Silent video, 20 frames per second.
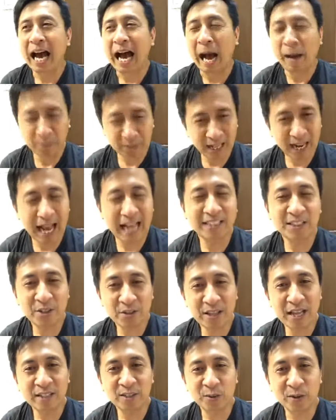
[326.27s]
I'm going to ask
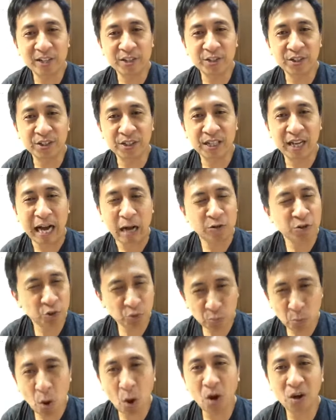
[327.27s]
you that question. How
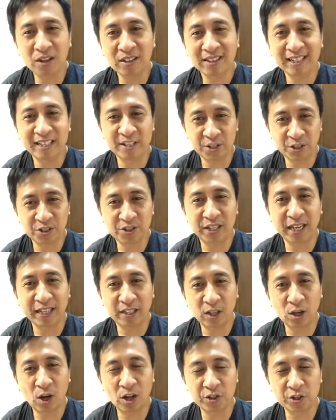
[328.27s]
small is your
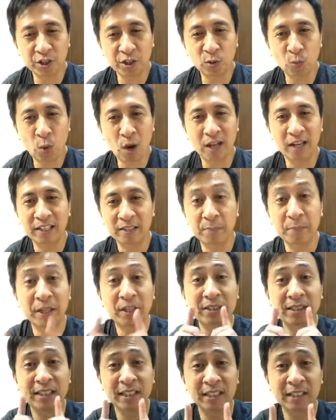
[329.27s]
psychological wallet?
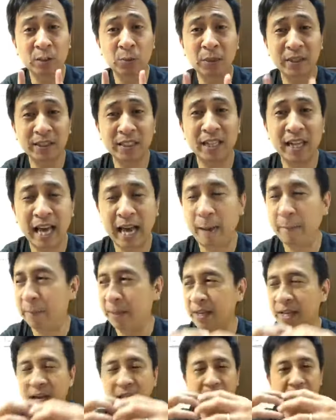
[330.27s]
Because this is what's going to
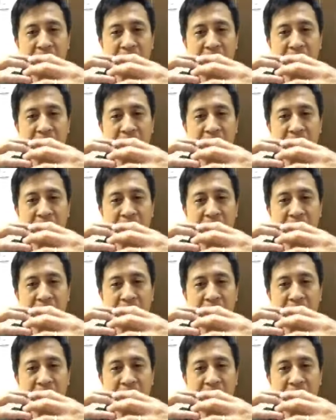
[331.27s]
happen.